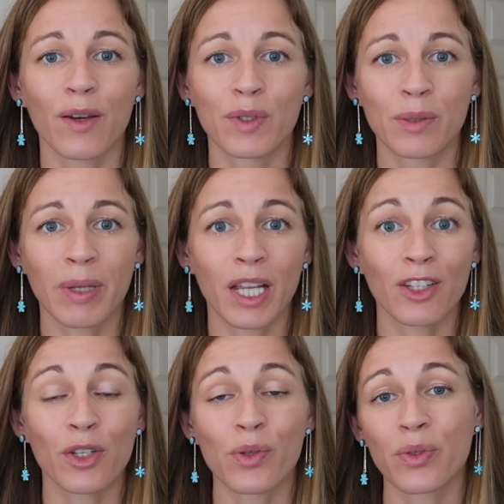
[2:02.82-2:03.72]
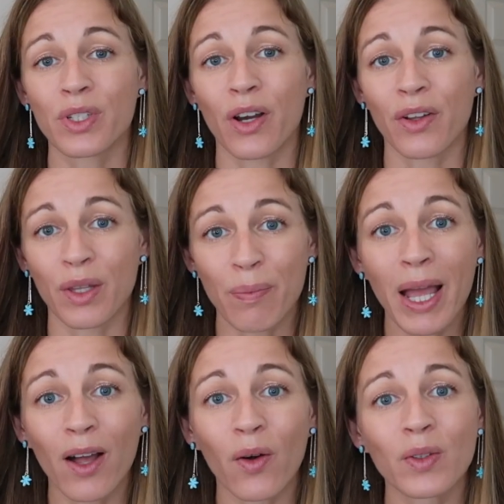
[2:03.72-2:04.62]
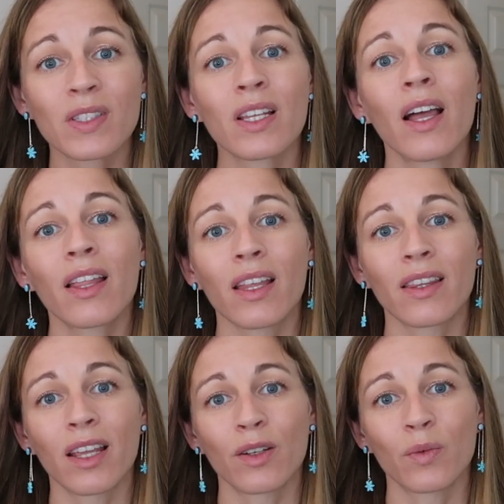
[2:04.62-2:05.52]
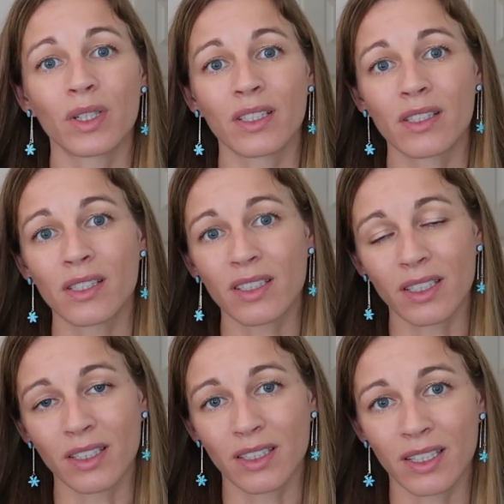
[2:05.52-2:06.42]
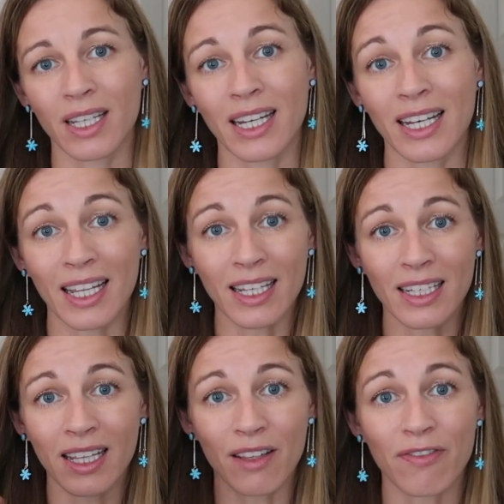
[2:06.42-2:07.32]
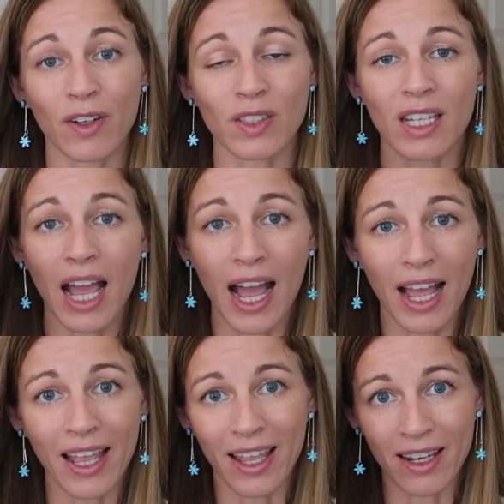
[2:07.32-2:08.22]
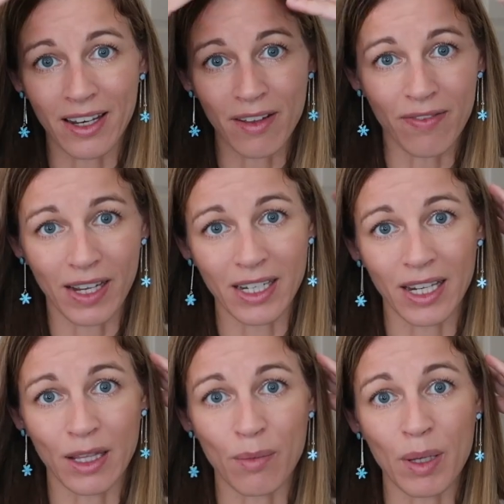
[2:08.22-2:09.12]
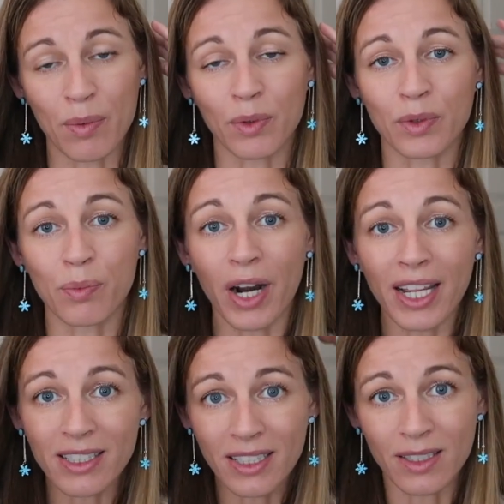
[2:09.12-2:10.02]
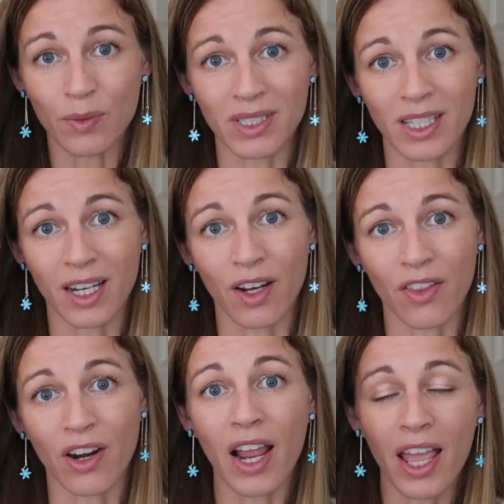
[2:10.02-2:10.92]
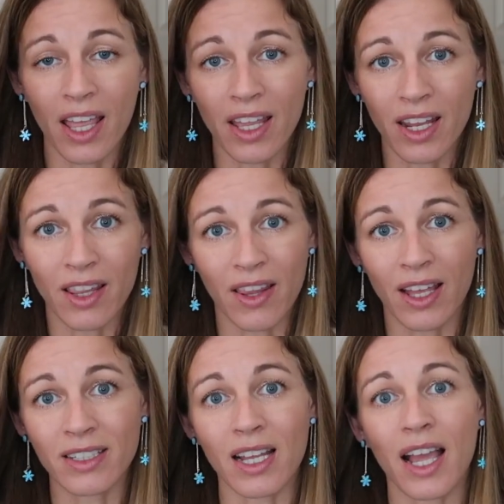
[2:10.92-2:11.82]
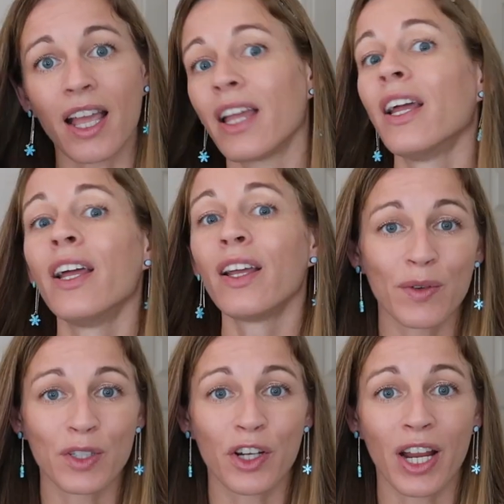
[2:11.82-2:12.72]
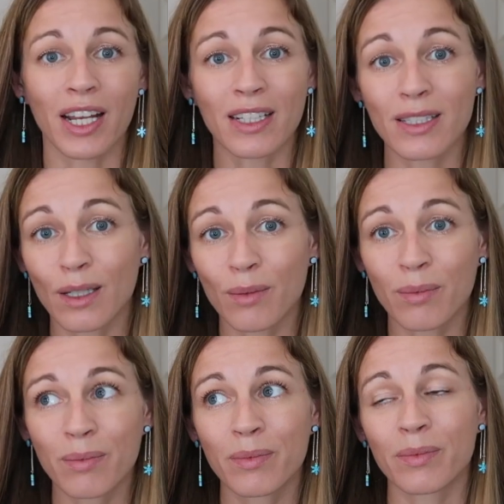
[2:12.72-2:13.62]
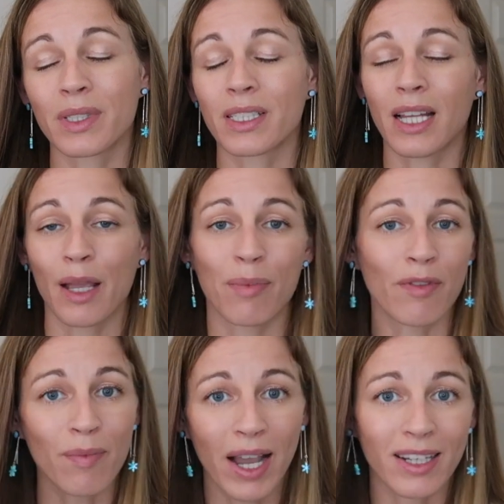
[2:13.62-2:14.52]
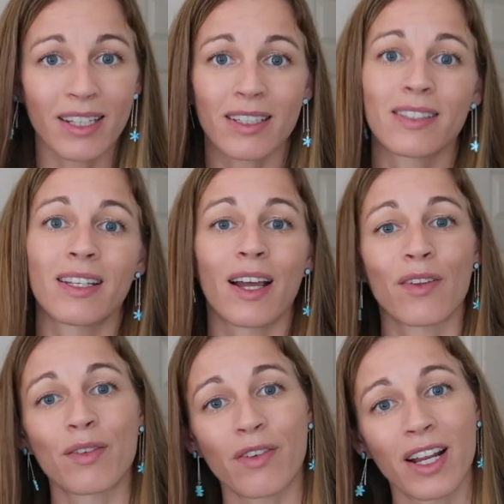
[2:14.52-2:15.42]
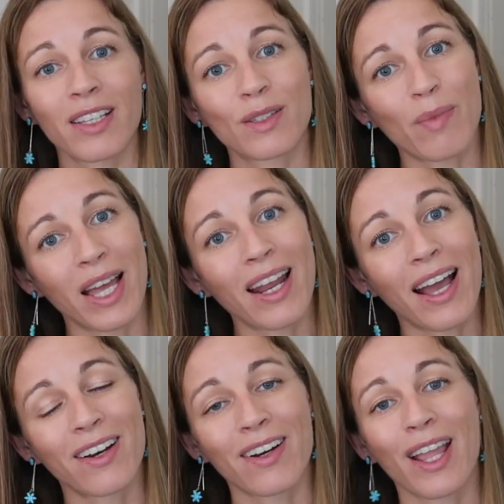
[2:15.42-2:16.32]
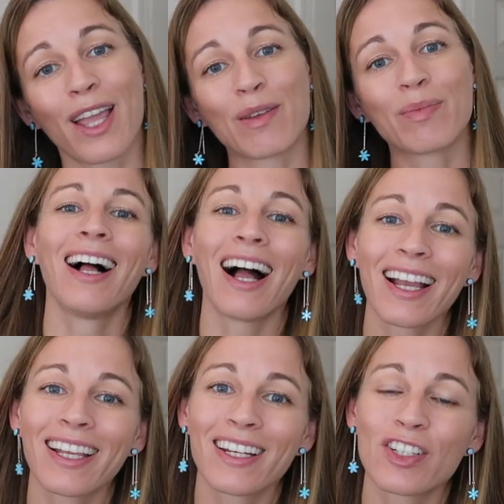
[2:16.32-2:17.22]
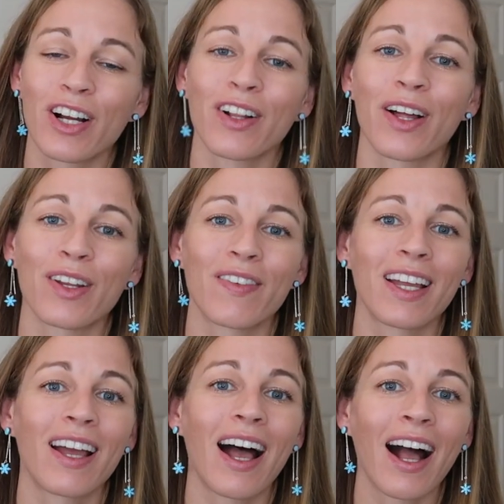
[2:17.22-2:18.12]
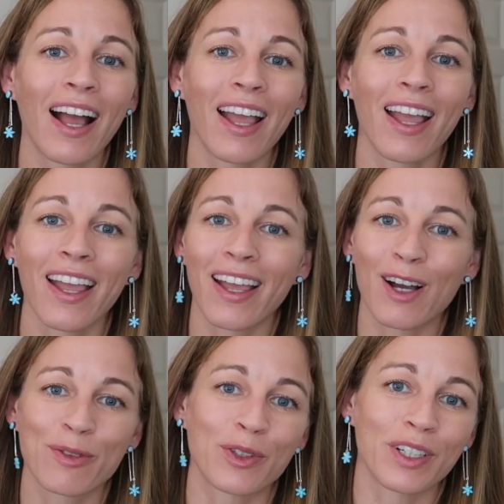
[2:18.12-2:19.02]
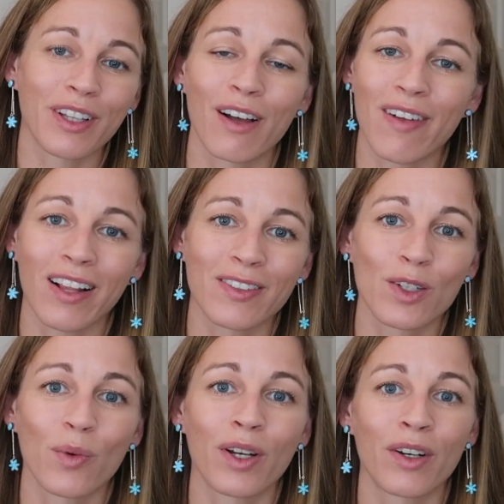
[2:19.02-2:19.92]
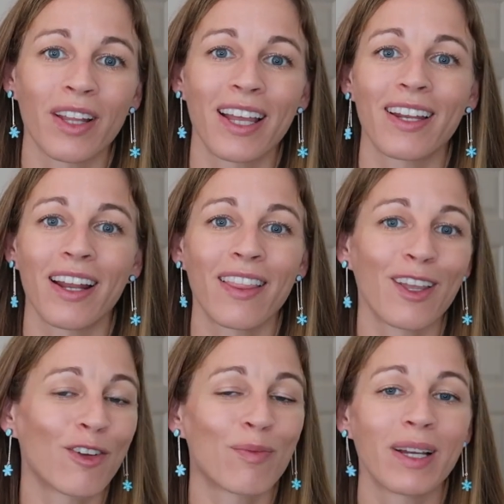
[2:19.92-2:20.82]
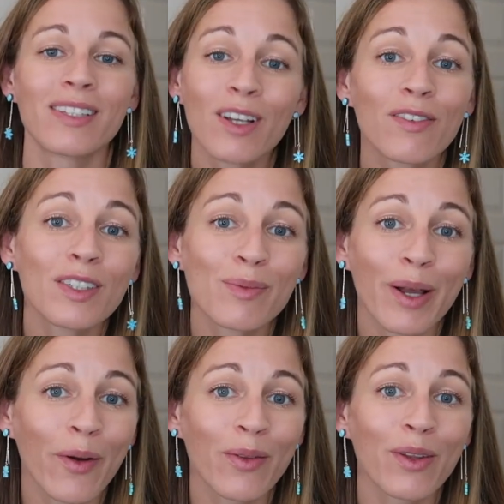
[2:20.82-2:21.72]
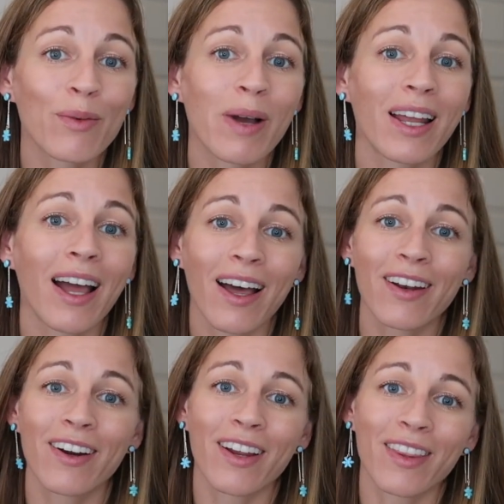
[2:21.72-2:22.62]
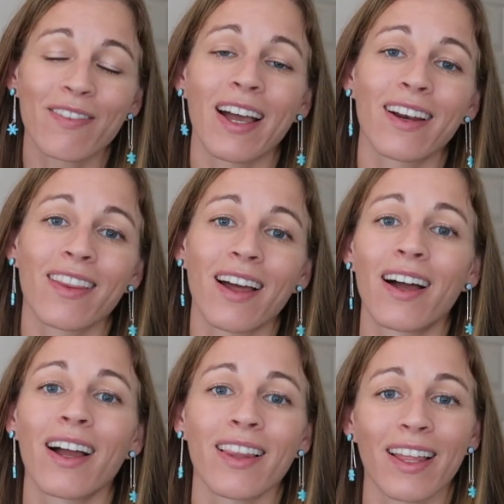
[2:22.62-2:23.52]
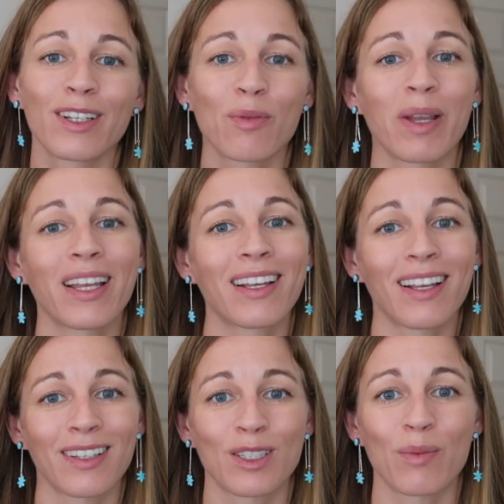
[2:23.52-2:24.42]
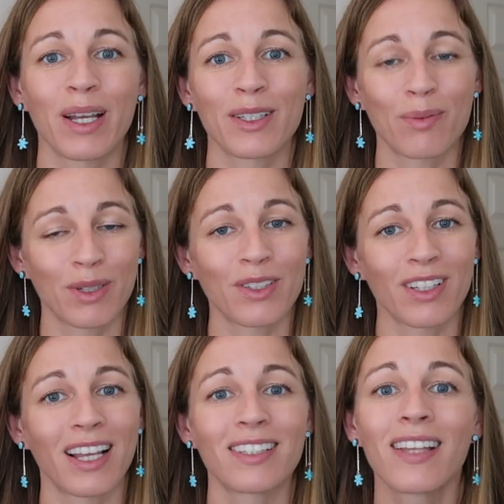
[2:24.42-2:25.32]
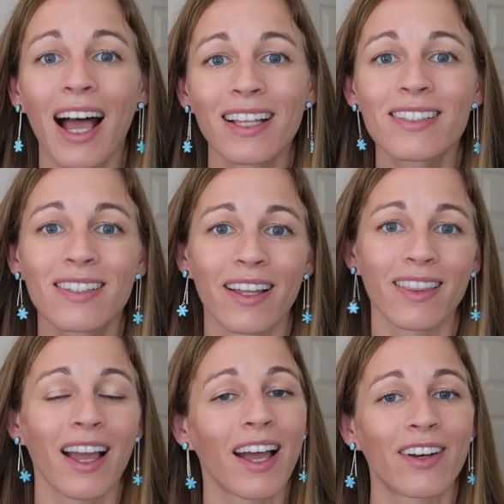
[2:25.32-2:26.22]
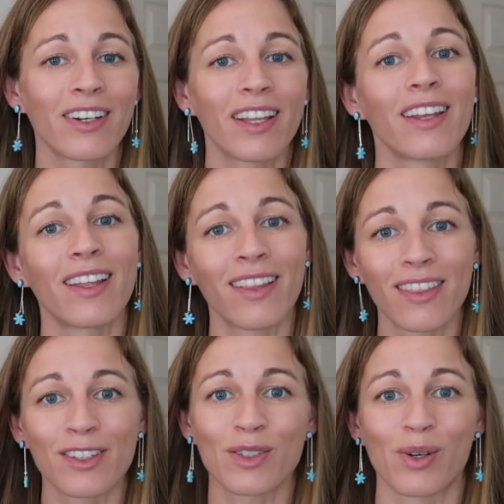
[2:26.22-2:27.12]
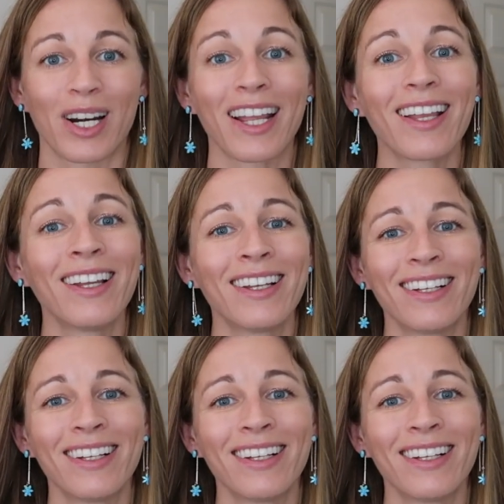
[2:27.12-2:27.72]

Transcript: that was being used on the pelts that then was getting into the felted hat and affecting the people's brains because it was sitting on their head, and that dye was creating some type of madness, and how the phrase Mad Hatter came. I get a chuckle out of it. I absolutely love Alice in Wonderland. I think of myself as my own little Mad Hatter, and the fact that I like to make customized, personalized hats like the Hatter did in the story.